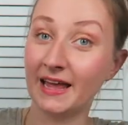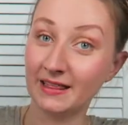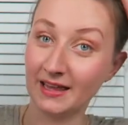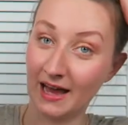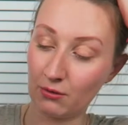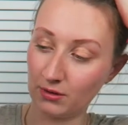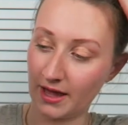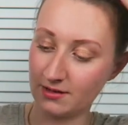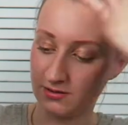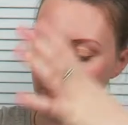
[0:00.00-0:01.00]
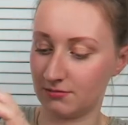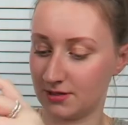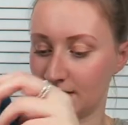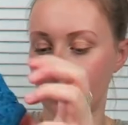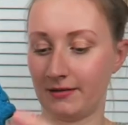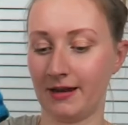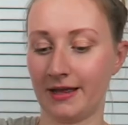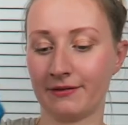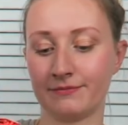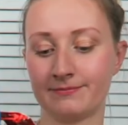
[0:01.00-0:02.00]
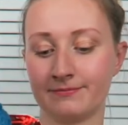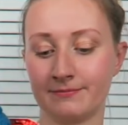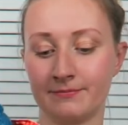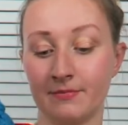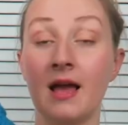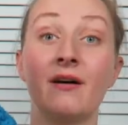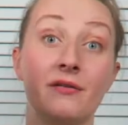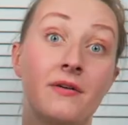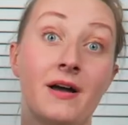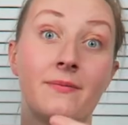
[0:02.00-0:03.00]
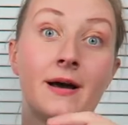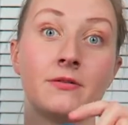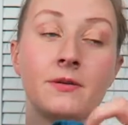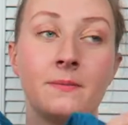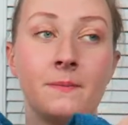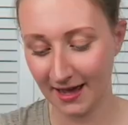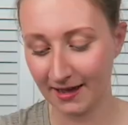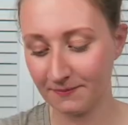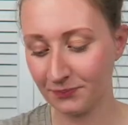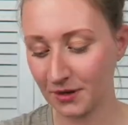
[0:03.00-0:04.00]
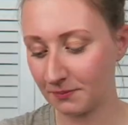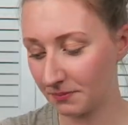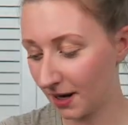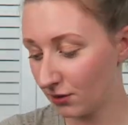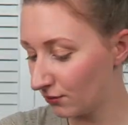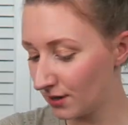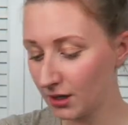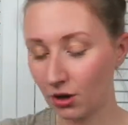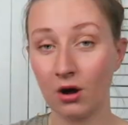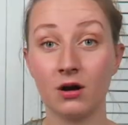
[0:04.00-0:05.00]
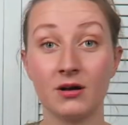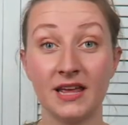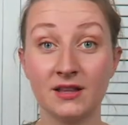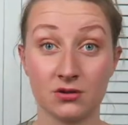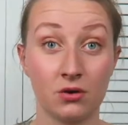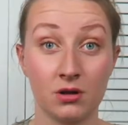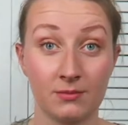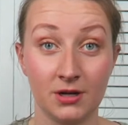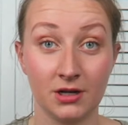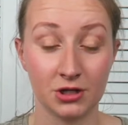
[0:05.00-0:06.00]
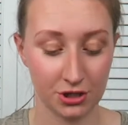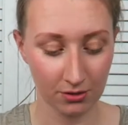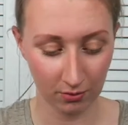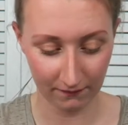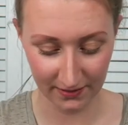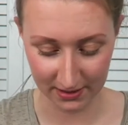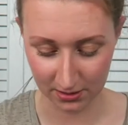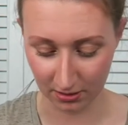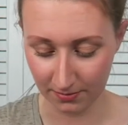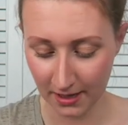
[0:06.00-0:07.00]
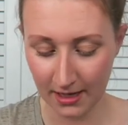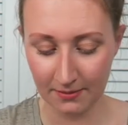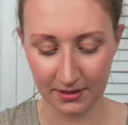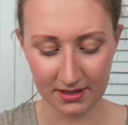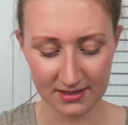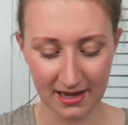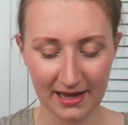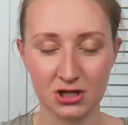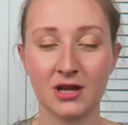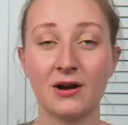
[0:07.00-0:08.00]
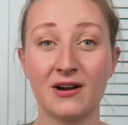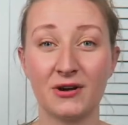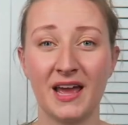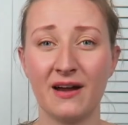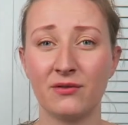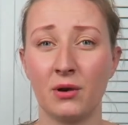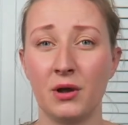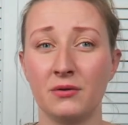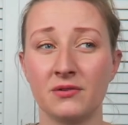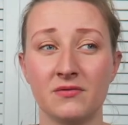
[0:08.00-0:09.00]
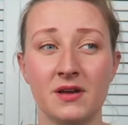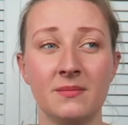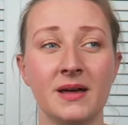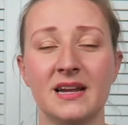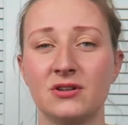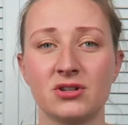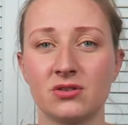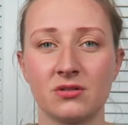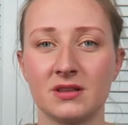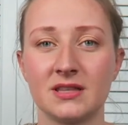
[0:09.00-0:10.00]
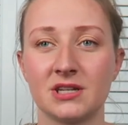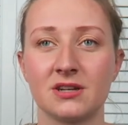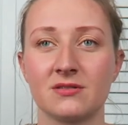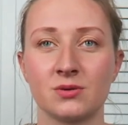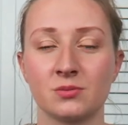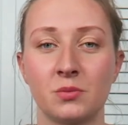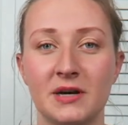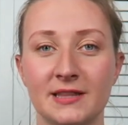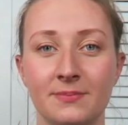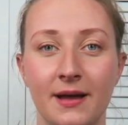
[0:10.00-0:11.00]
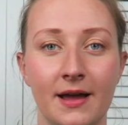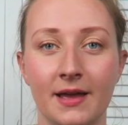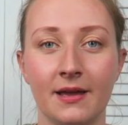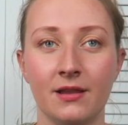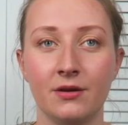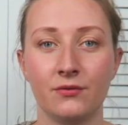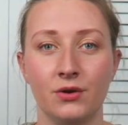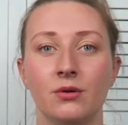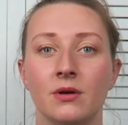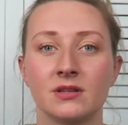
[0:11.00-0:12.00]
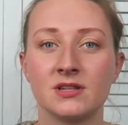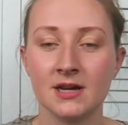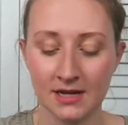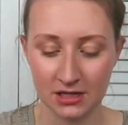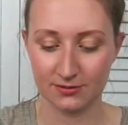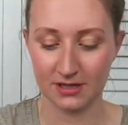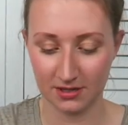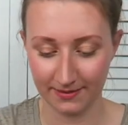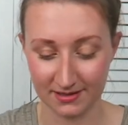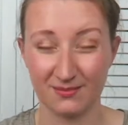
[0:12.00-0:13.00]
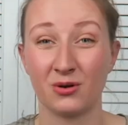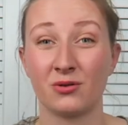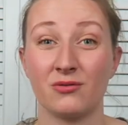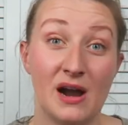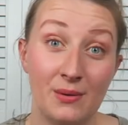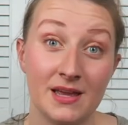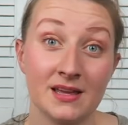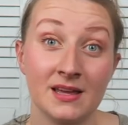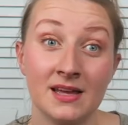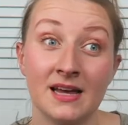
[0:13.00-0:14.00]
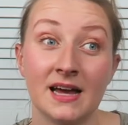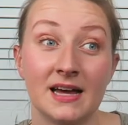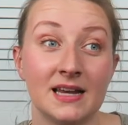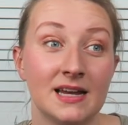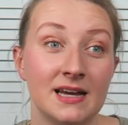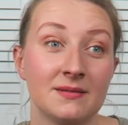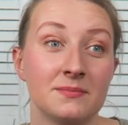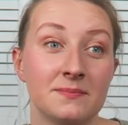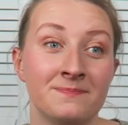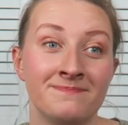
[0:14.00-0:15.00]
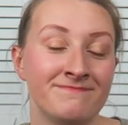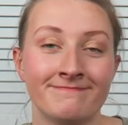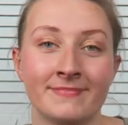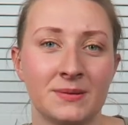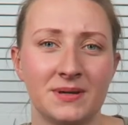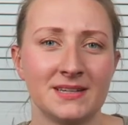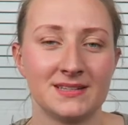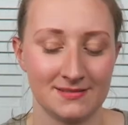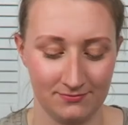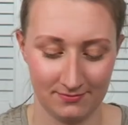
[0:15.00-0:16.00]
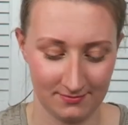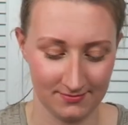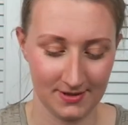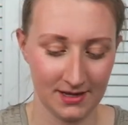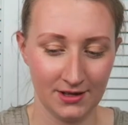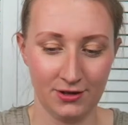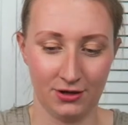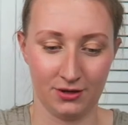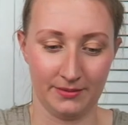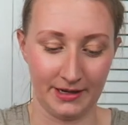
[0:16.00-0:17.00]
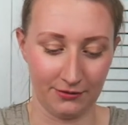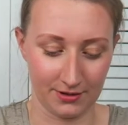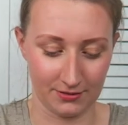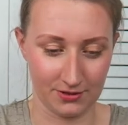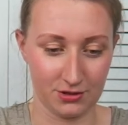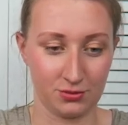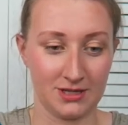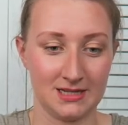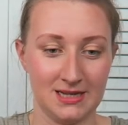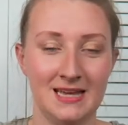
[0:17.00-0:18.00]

in the outlet so it was like only like £5 um, but I only really got, in this haul, I'm only going to show one best of because I actually already have loads of them and I just thought that this year it wasn't worth buying a load of new ones, especially because I'm not growing and um, because nobody grows at 20.